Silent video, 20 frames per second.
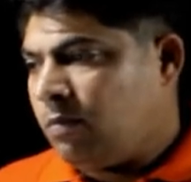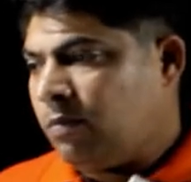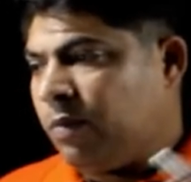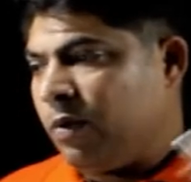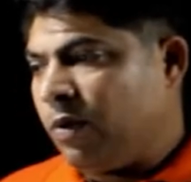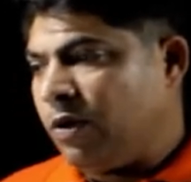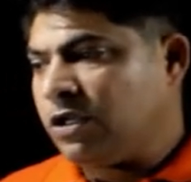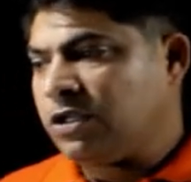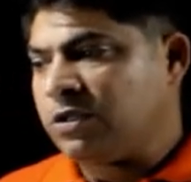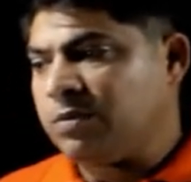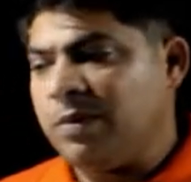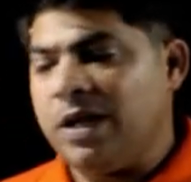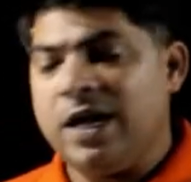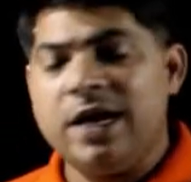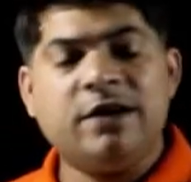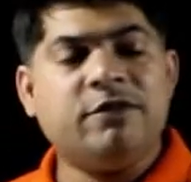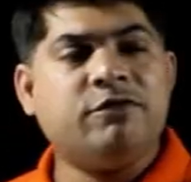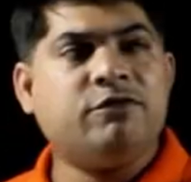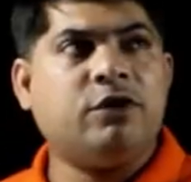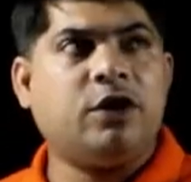
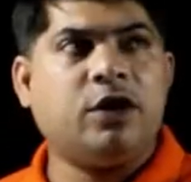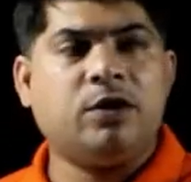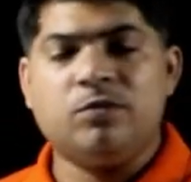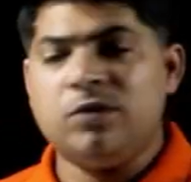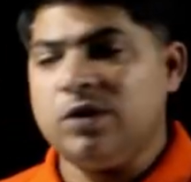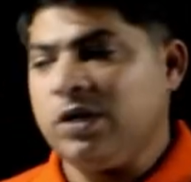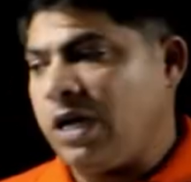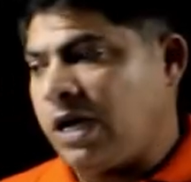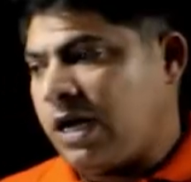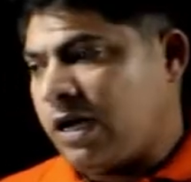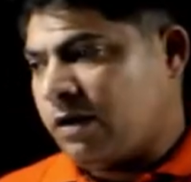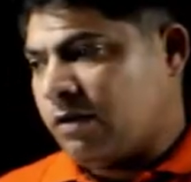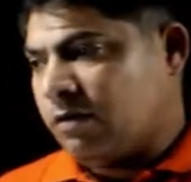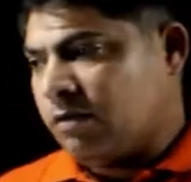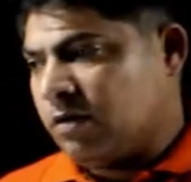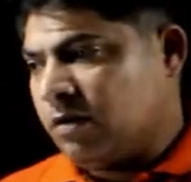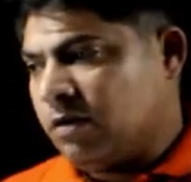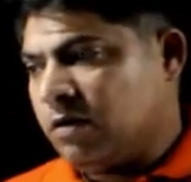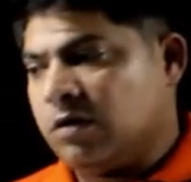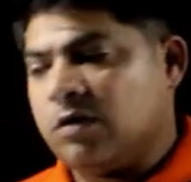Boltzmann formula
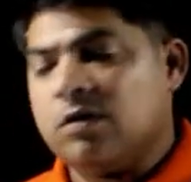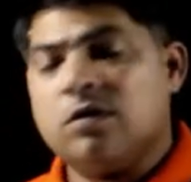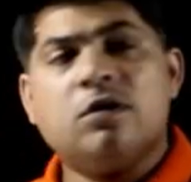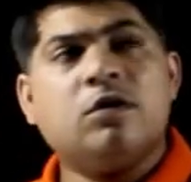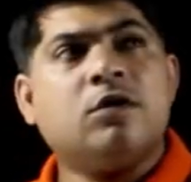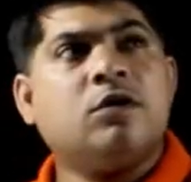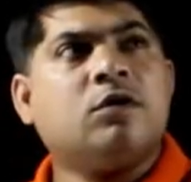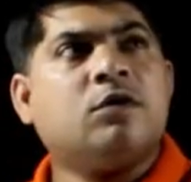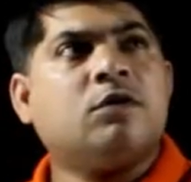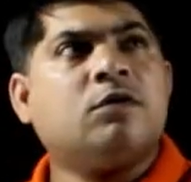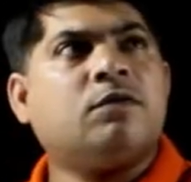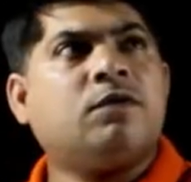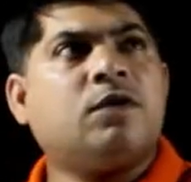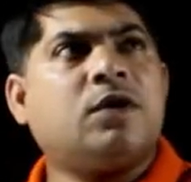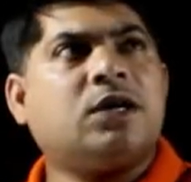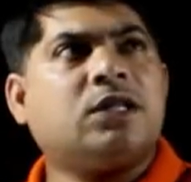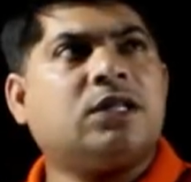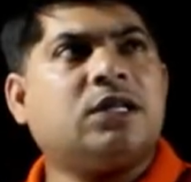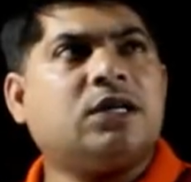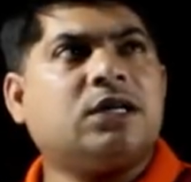
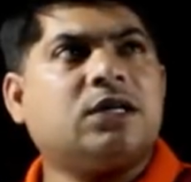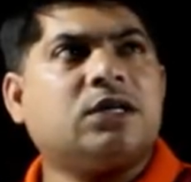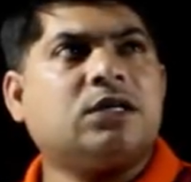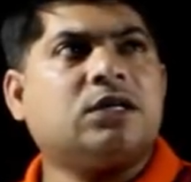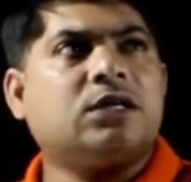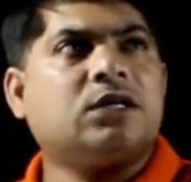for the